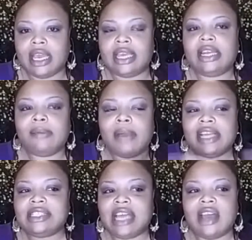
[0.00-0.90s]
And it
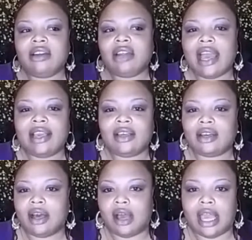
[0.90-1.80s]
might sound like
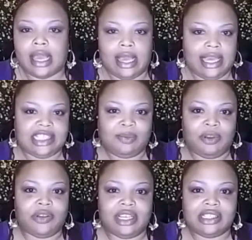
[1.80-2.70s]

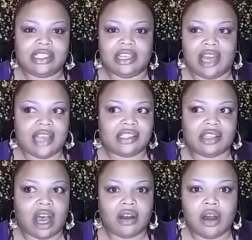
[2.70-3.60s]
experiencing like
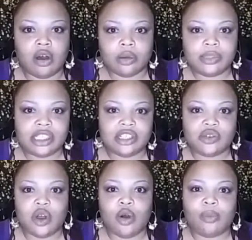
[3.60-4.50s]
Stockholm
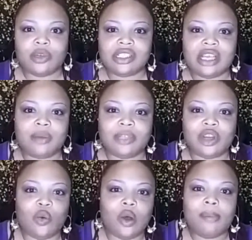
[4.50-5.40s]
syndrome or
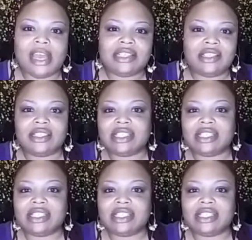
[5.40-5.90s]
something, going back to the